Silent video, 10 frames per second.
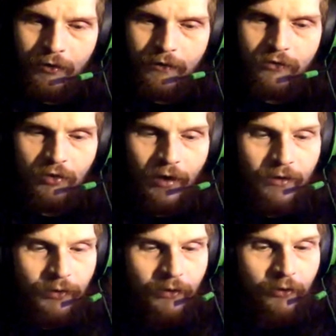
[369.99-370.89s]
Is
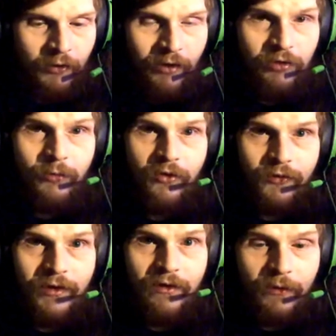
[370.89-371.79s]
Jonathan Gresham
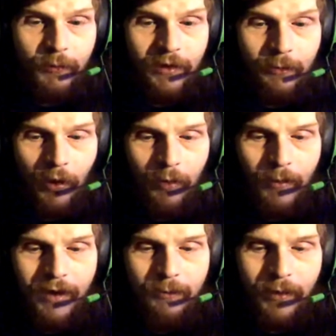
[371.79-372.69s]
defeated Speedball
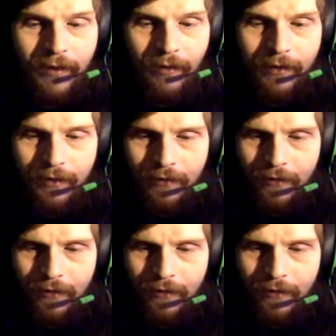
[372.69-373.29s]
Mike Bailey?